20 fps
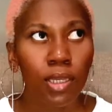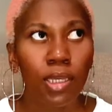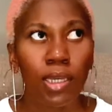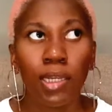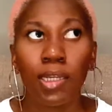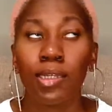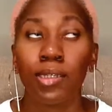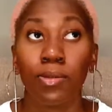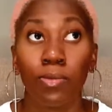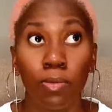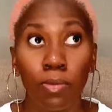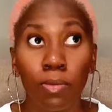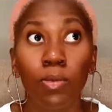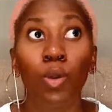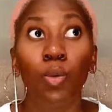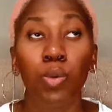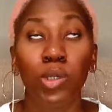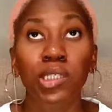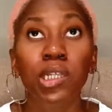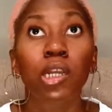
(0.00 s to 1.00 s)
It
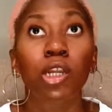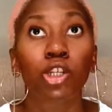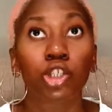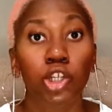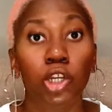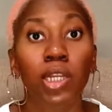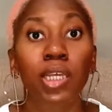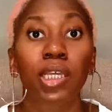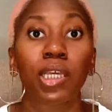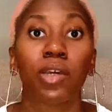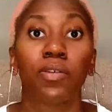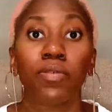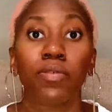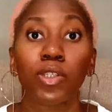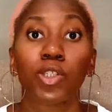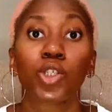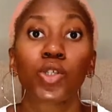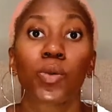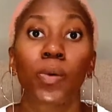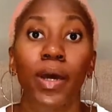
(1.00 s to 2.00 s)
was literally
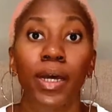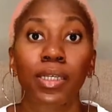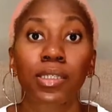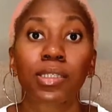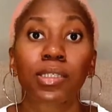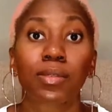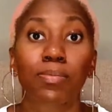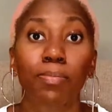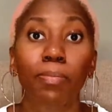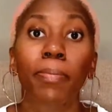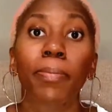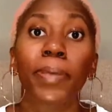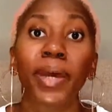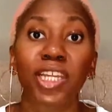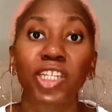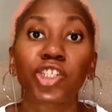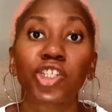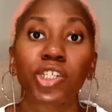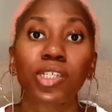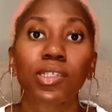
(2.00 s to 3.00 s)
given to us
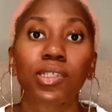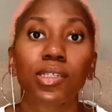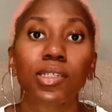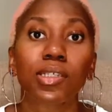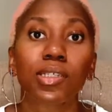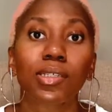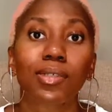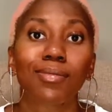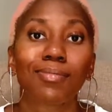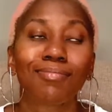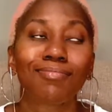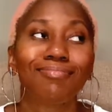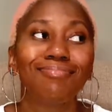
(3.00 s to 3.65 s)
by Jesus.